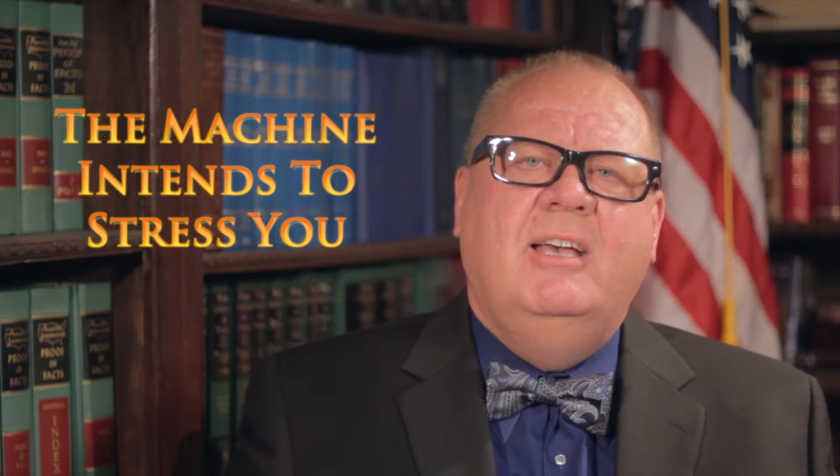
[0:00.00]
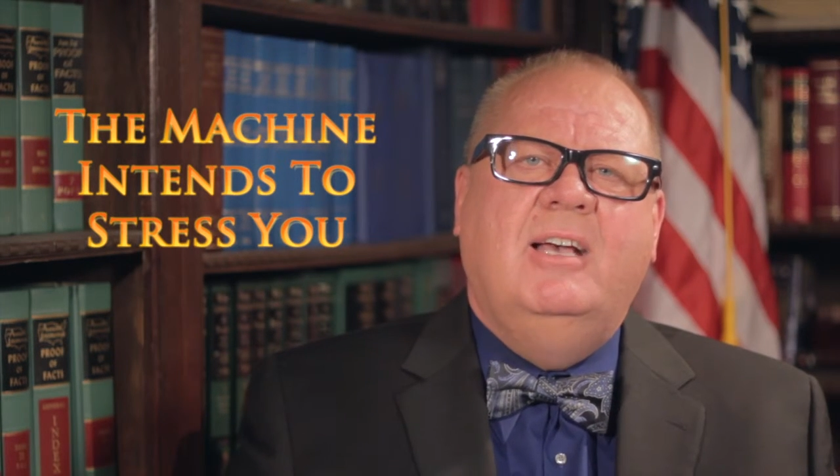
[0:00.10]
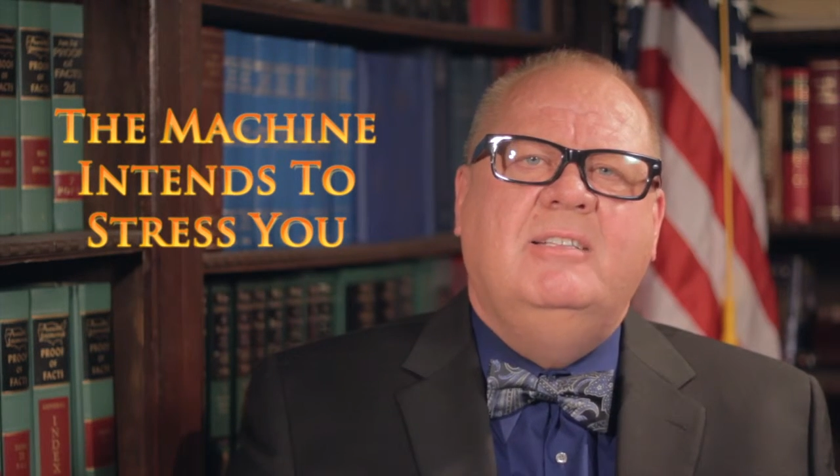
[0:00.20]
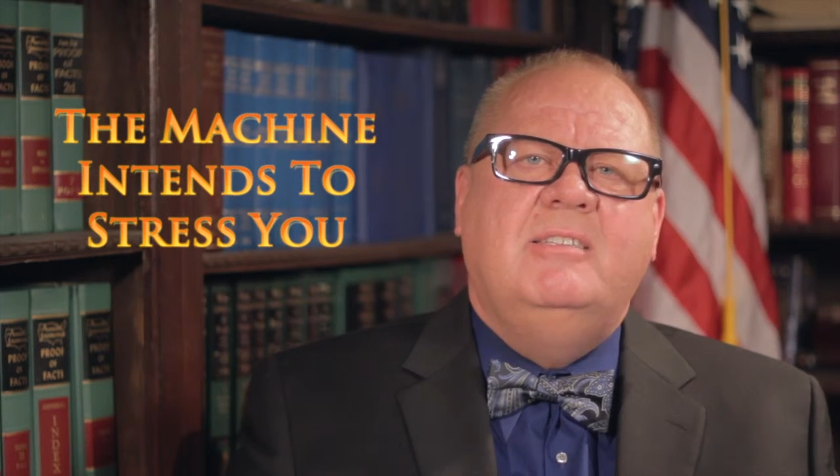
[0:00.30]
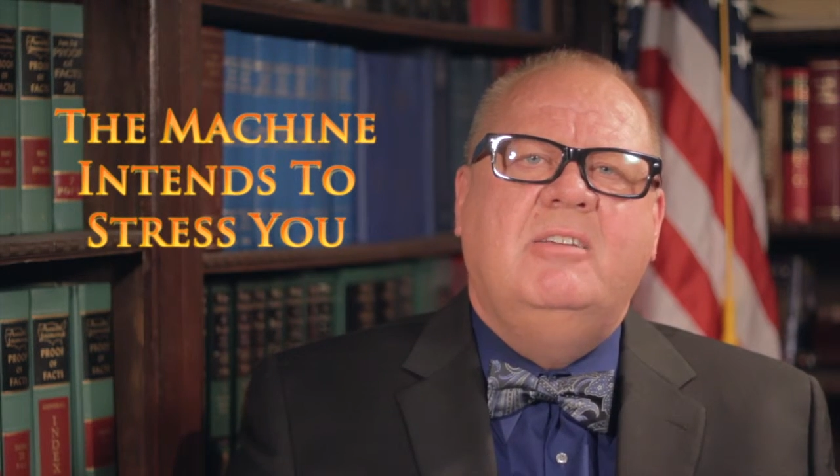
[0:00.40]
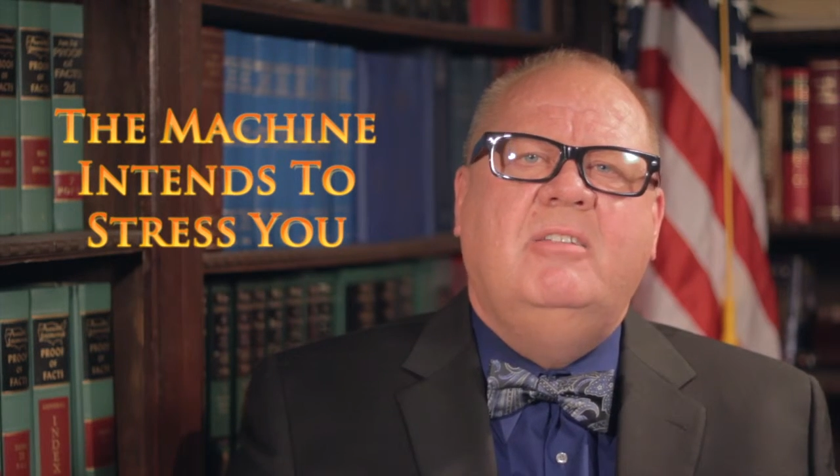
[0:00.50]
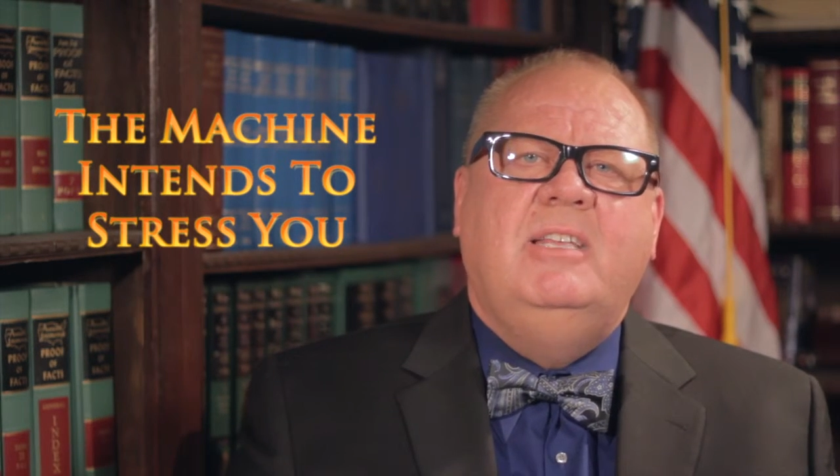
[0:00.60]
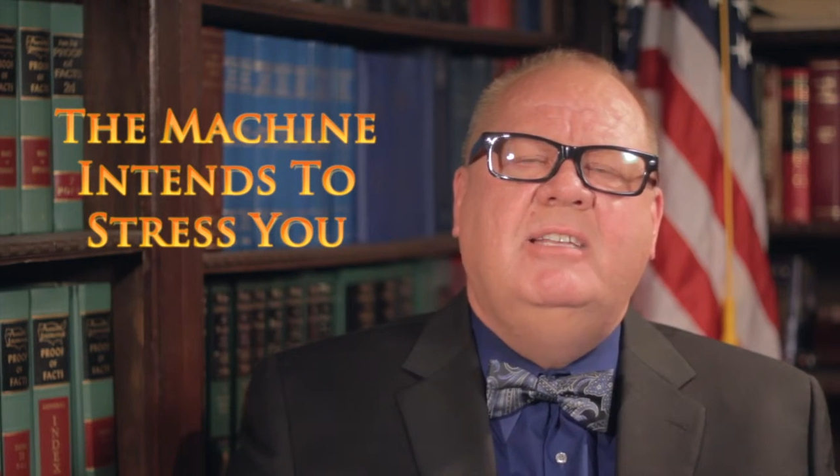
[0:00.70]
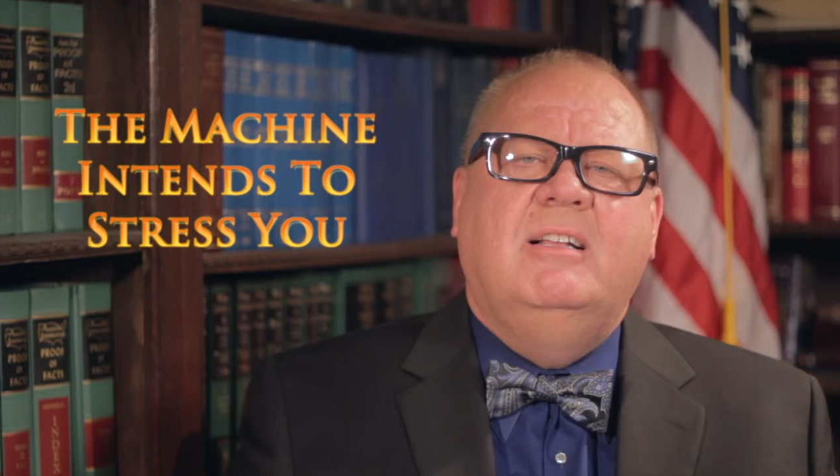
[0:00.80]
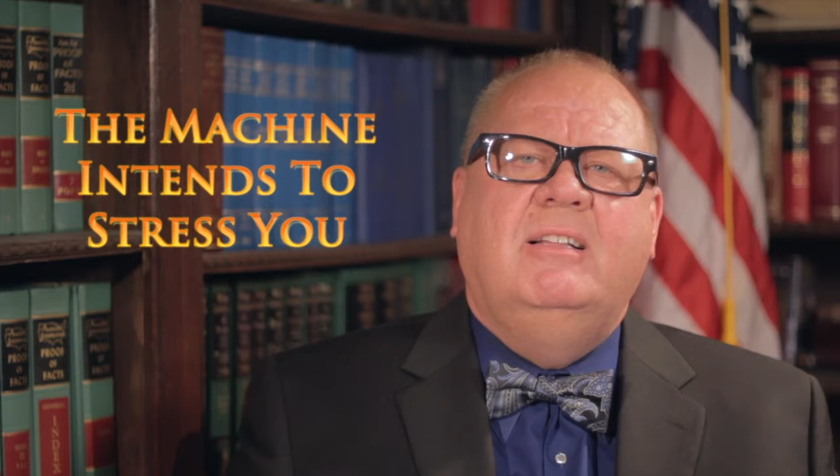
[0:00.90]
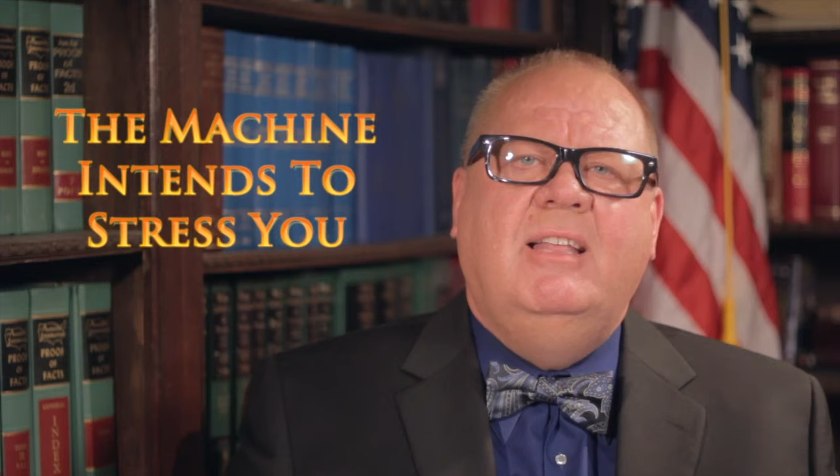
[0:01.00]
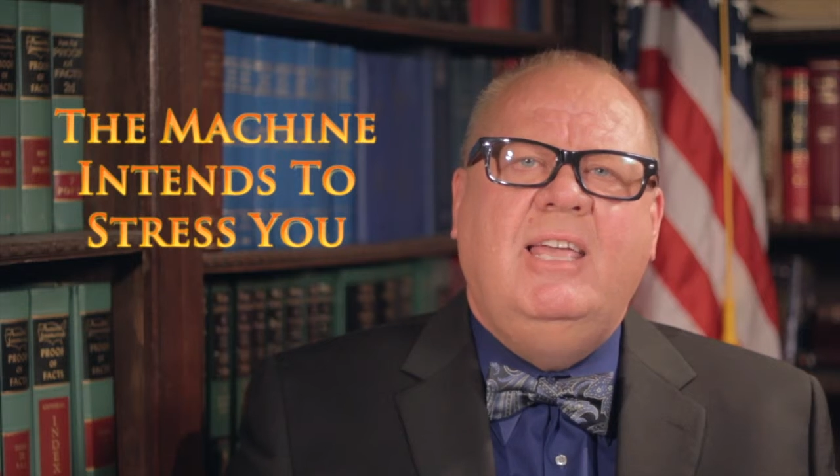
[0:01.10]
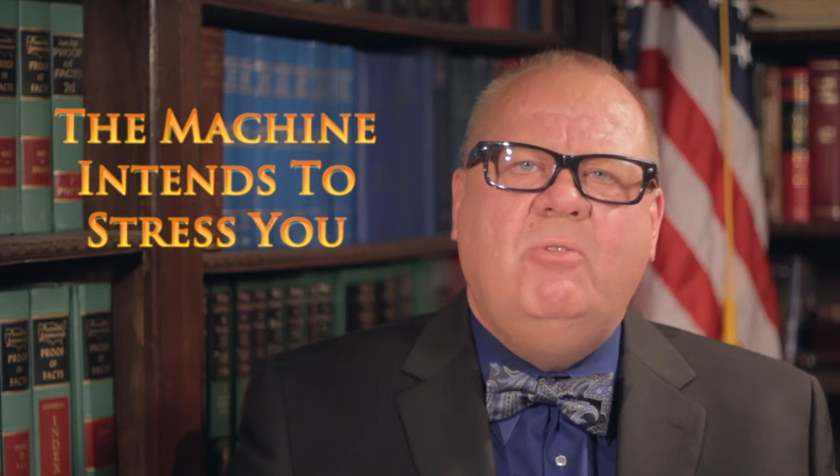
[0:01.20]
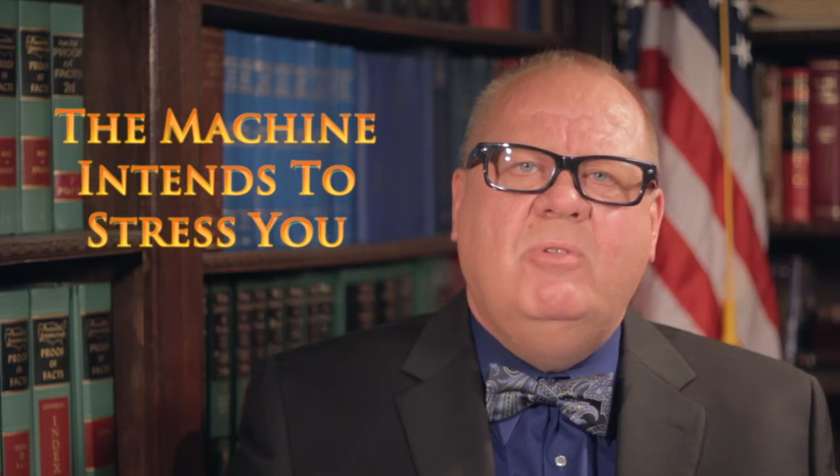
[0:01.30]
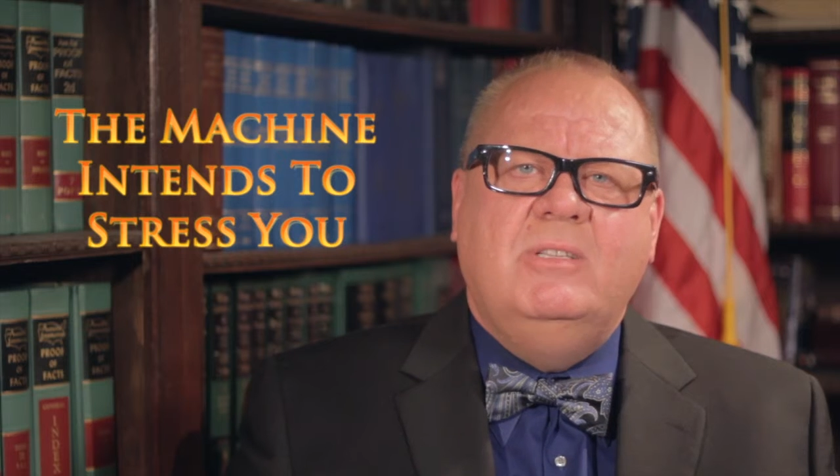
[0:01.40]
until the
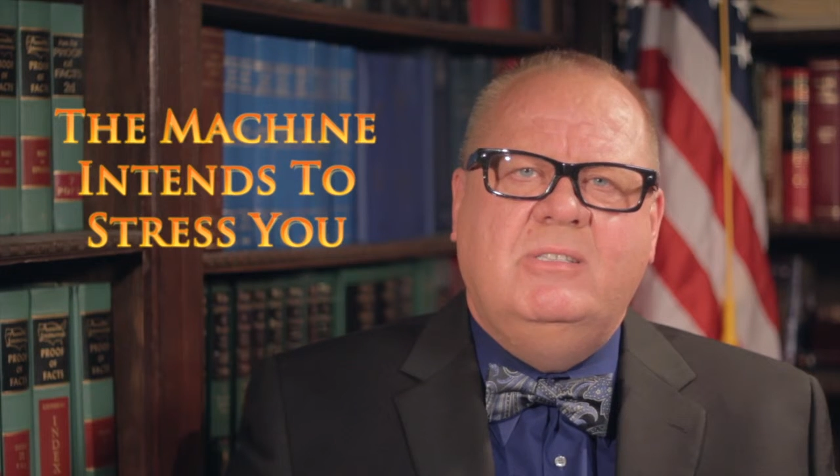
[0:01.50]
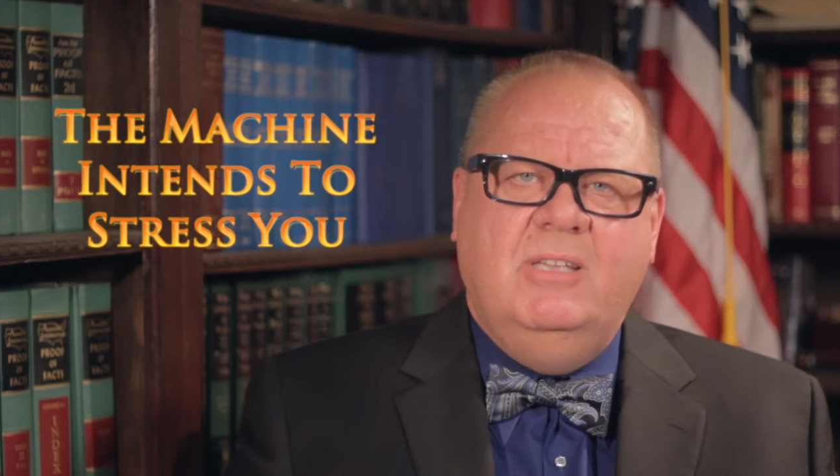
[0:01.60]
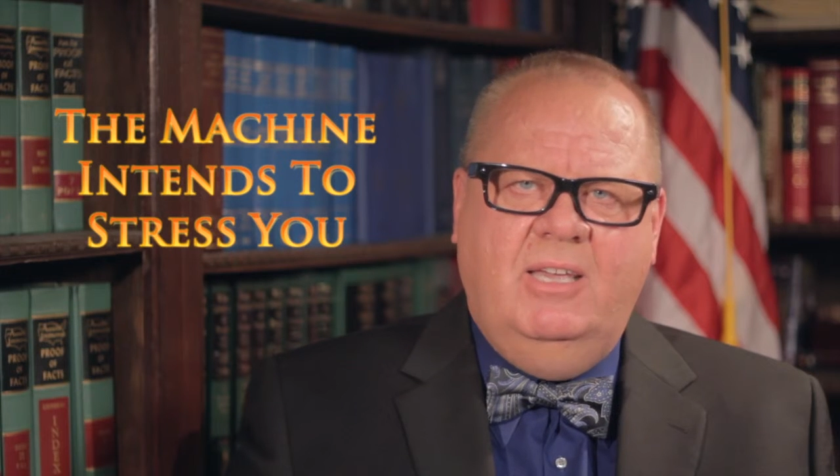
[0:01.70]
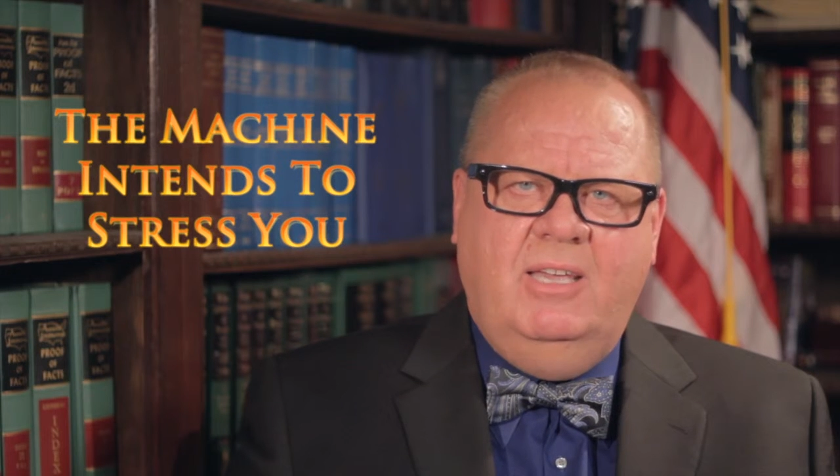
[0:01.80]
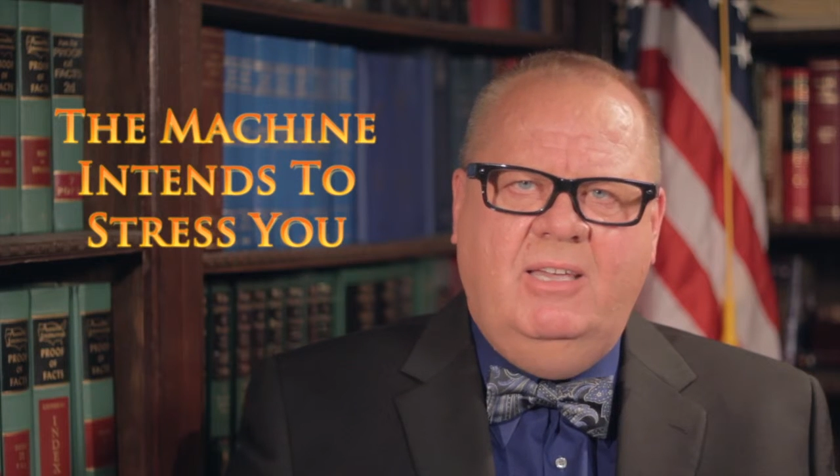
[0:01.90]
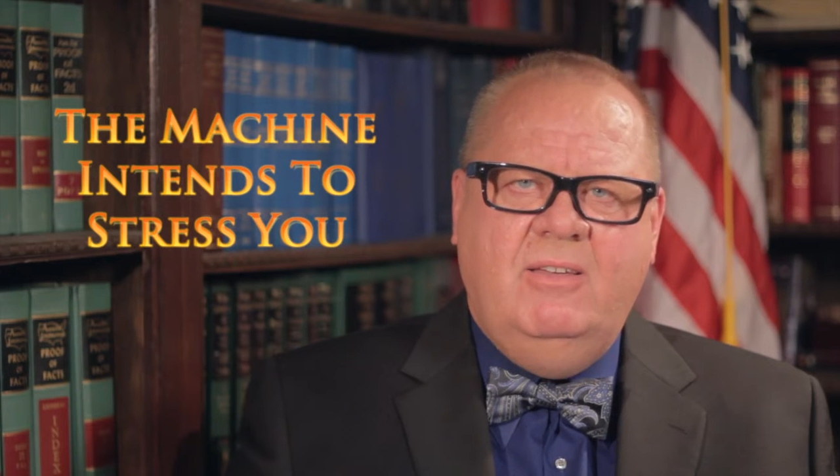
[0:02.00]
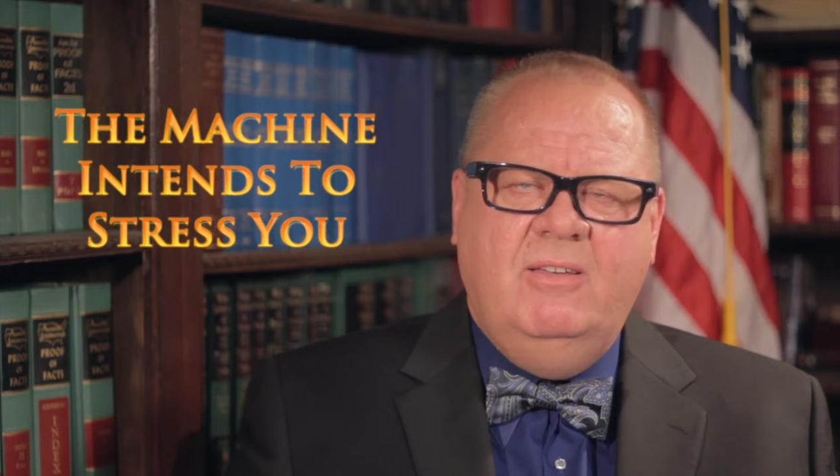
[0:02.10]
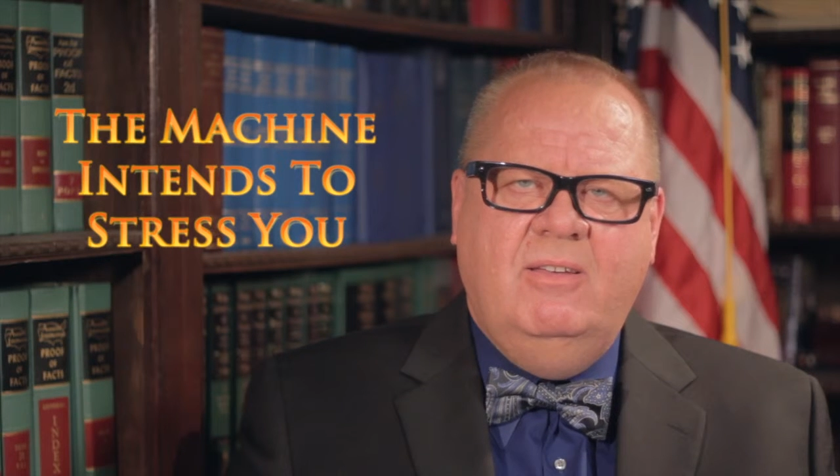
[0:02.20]
delinquency